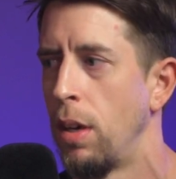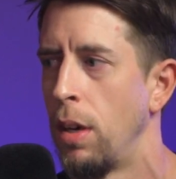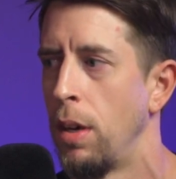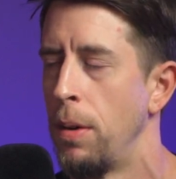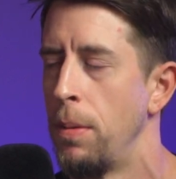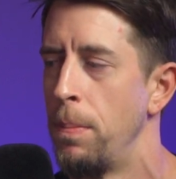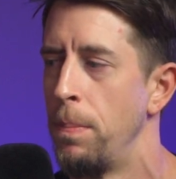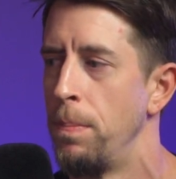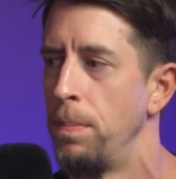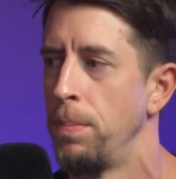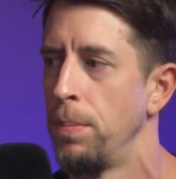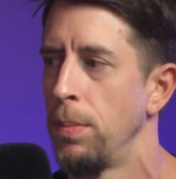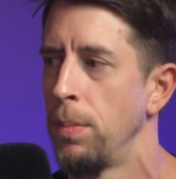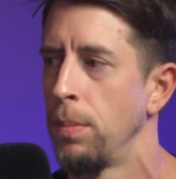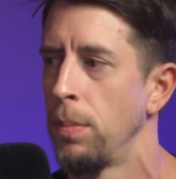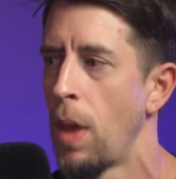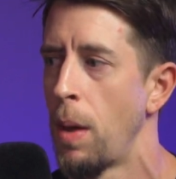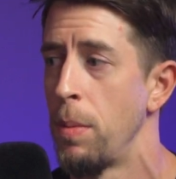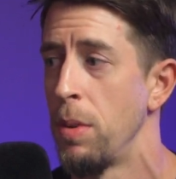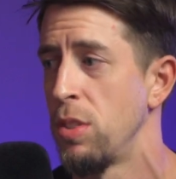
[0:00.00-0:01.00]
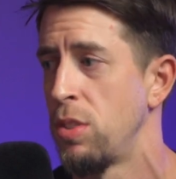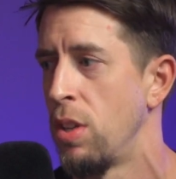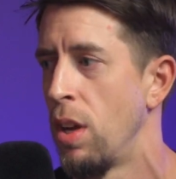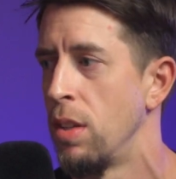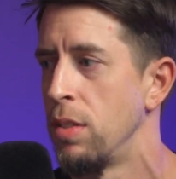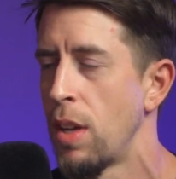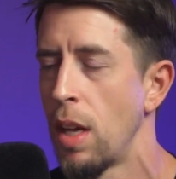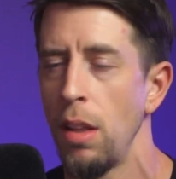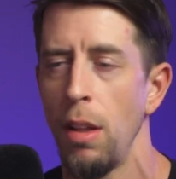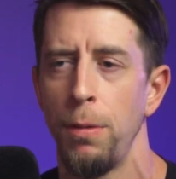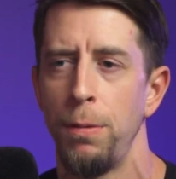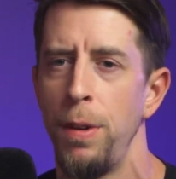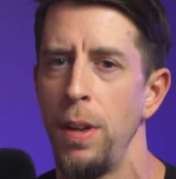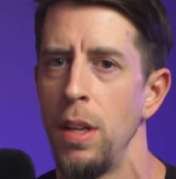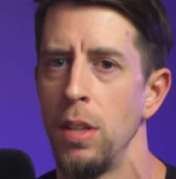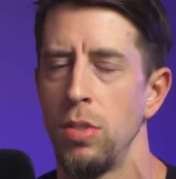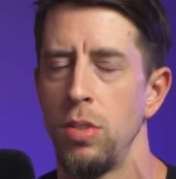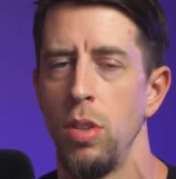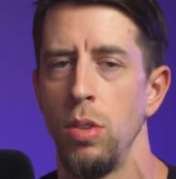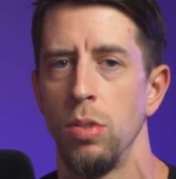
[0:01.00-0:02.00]
I mean, there's tons. I love
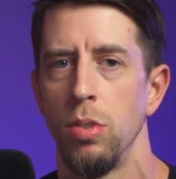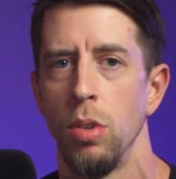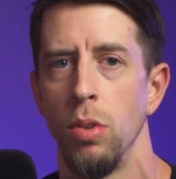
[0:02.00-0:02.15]
fitness too.